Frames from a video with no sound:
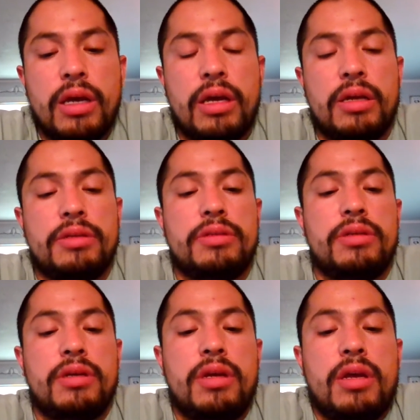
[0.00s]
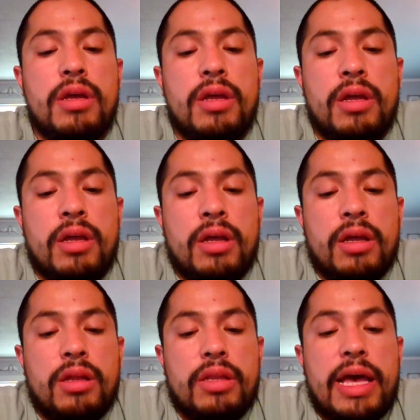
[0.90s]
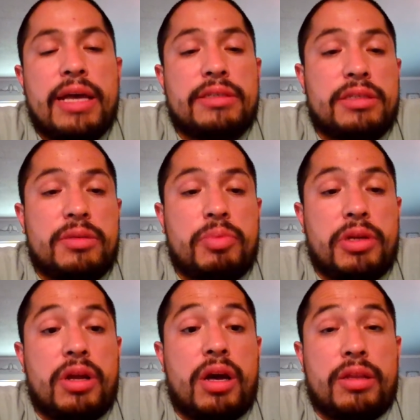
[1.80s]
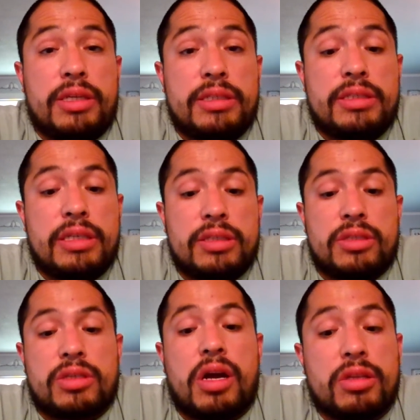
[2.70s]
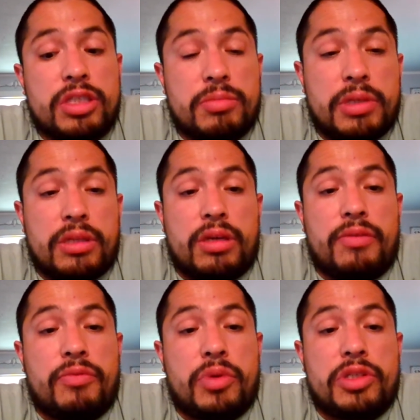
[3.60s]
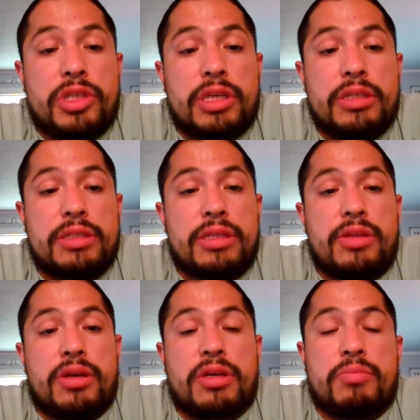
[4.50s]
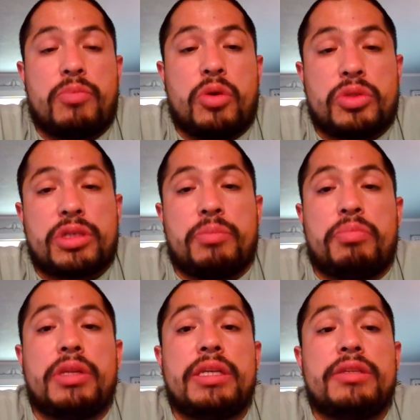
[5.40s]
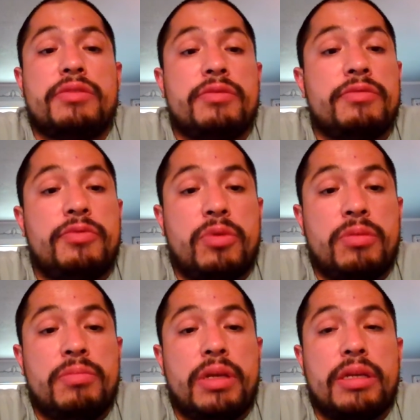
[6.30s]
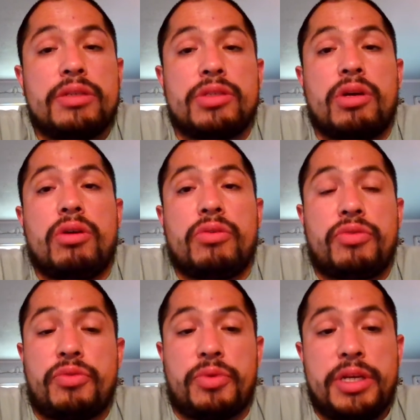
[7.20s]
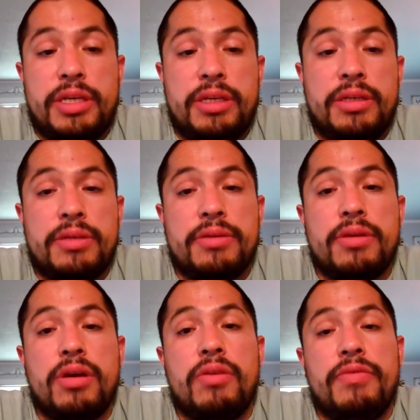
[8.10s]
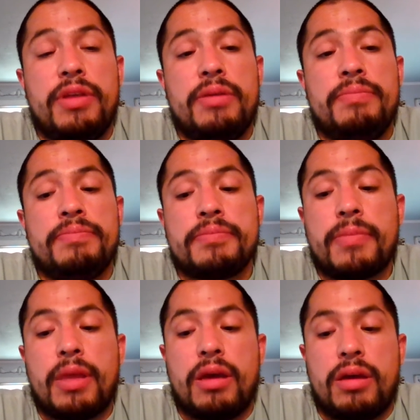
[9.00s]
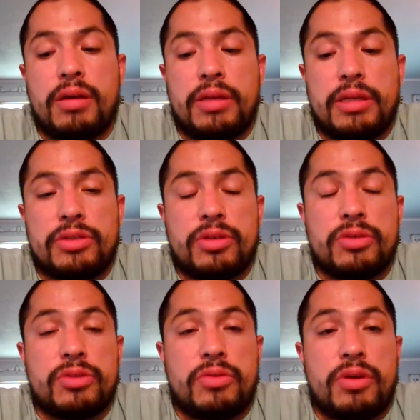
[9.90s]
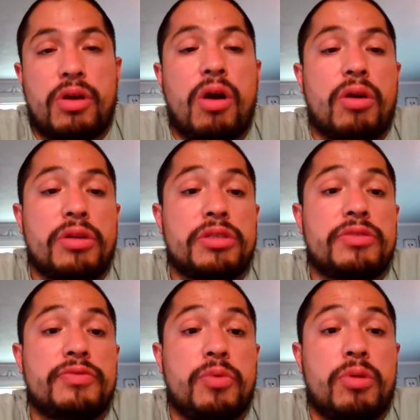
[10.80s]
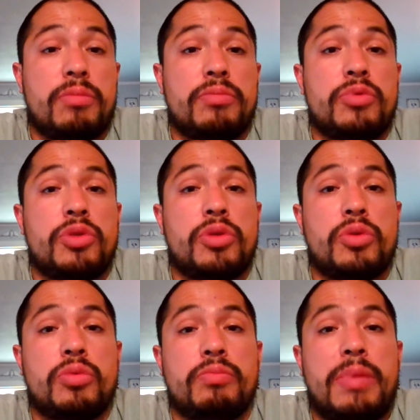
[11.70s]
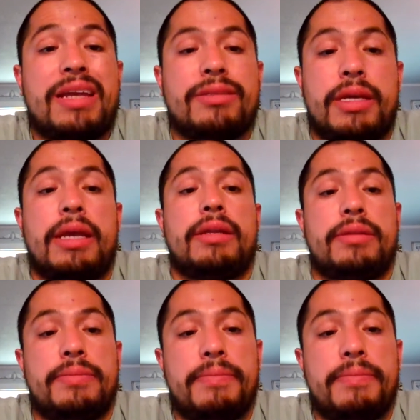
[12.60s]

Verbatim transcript: and last but not least is consummate love which is the most complete form it is all three of them uh, it's also the hardest form to maintain